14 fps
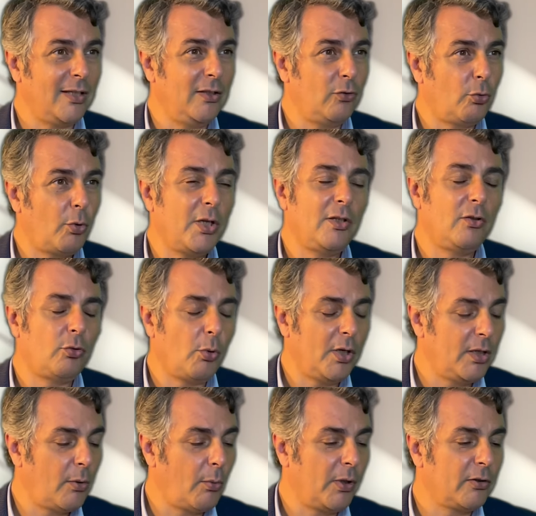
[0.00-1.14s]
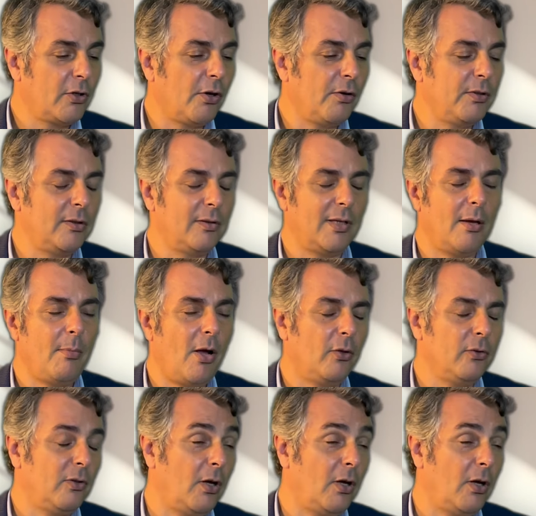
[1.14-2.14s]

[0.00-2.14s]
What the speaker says: in 2020 when COVID came out